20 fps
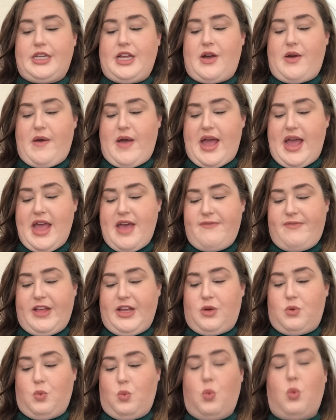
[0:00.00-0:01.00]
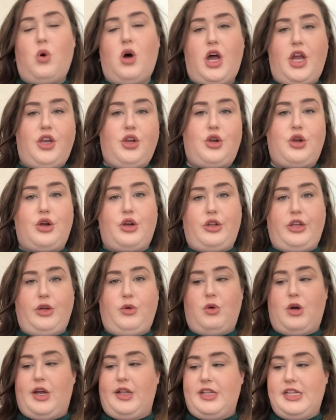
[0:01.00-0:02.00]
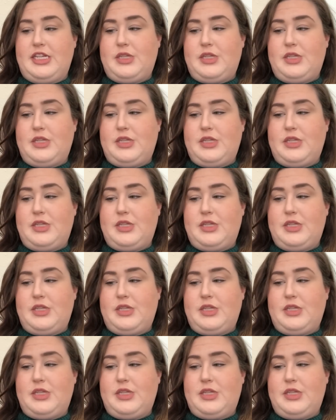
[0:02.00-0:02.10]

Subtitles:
Now I have like one curling wand.